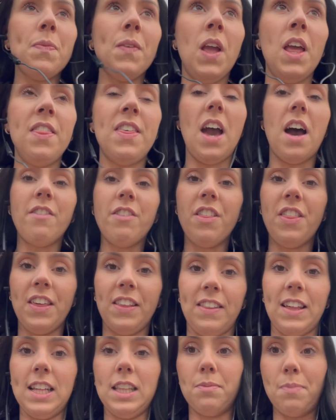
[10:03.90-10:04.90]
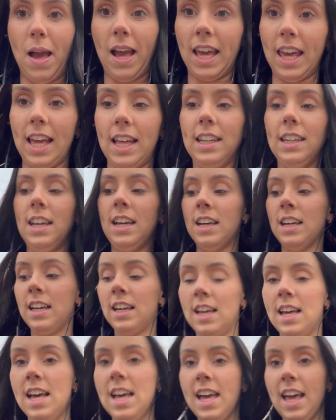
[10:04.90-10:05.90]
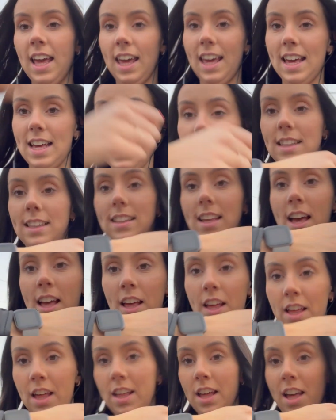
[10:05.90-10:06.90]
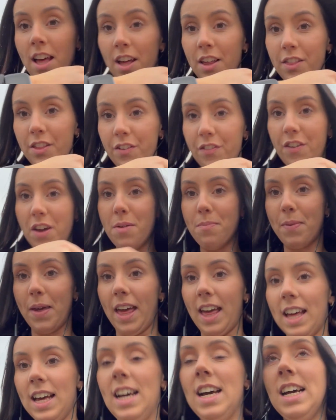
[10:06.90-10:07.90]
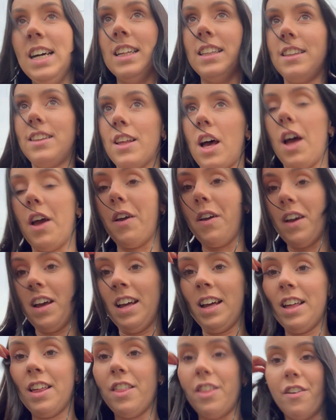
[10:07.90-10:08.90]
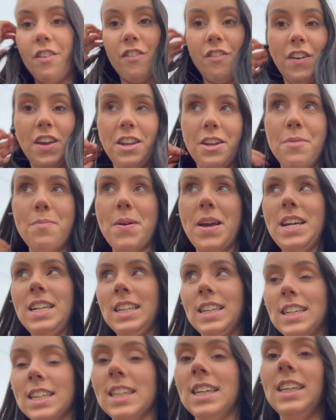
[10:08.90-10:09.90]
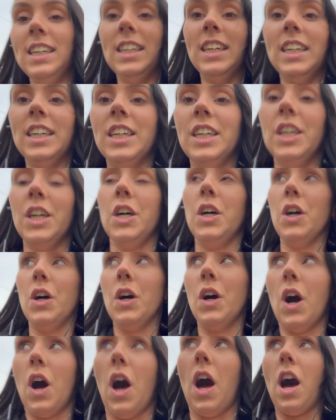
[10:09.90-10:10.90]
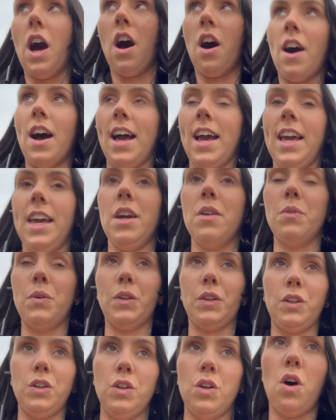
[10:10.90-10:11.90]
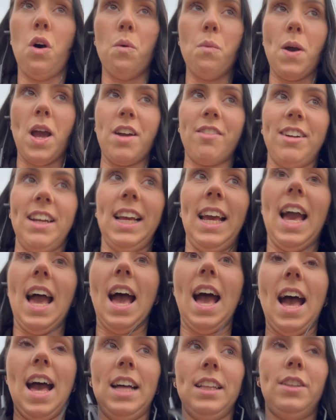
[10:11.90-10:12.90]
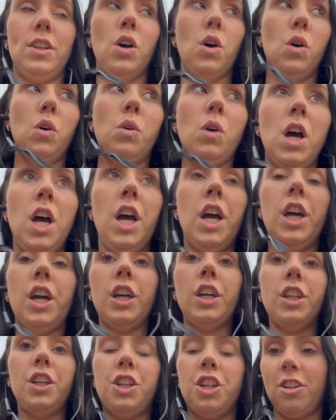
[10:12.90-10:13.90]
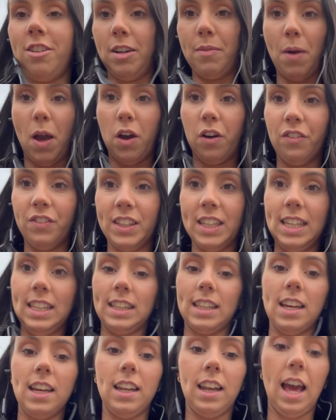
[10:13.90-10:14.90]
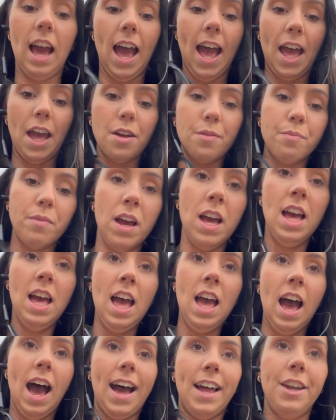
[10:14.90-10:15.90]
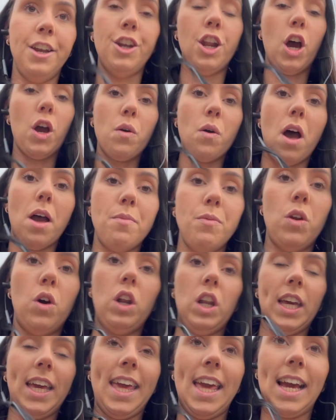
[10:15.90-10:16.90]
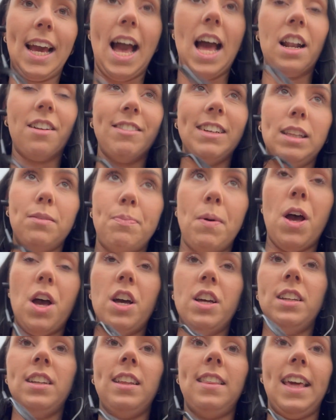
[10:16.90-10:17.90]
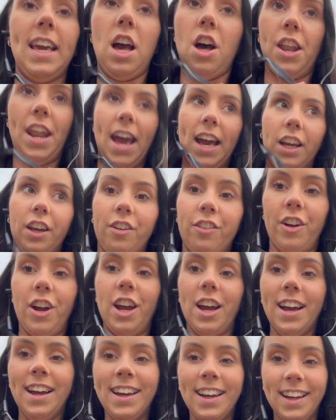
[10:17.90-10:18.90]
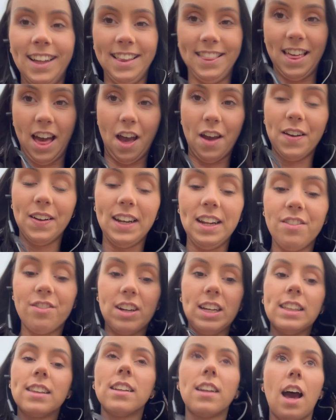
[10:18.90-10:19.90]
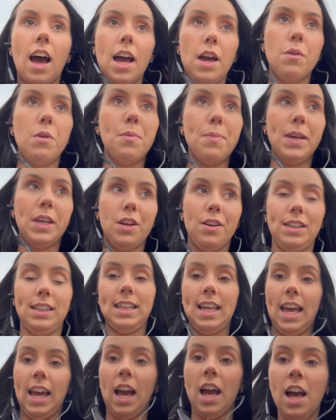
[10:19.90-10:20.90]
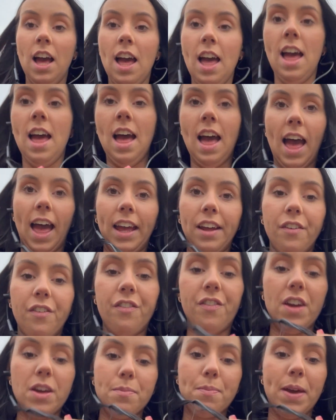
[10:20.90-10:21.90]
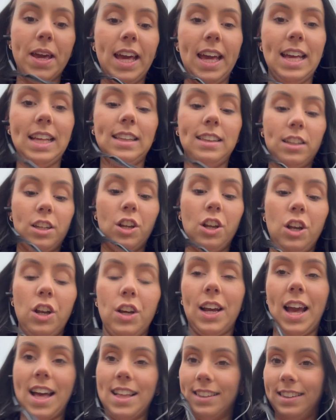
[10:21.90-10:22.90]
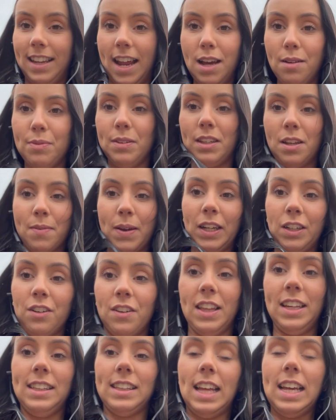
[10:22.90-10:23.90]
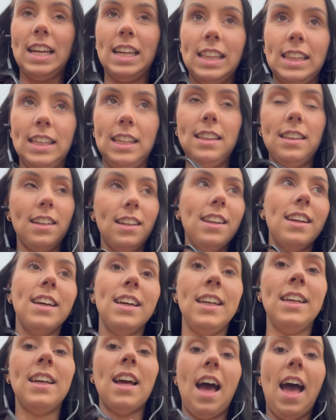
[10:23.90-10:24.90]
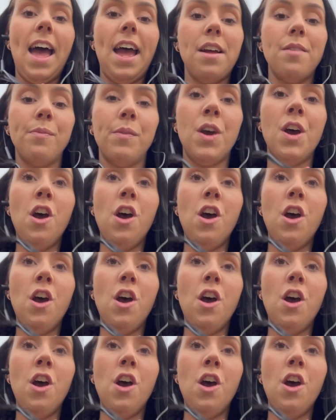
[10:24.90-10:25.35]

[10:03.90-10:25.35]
The other thing that is back in is the Fitbit. So the Fitbit I was not wearing at all during my off season. And no, I'm not looking at calories burned. They aren't accurate. The only reason I will be using a Fitbit is to look at steps to make sure they stay consistent, to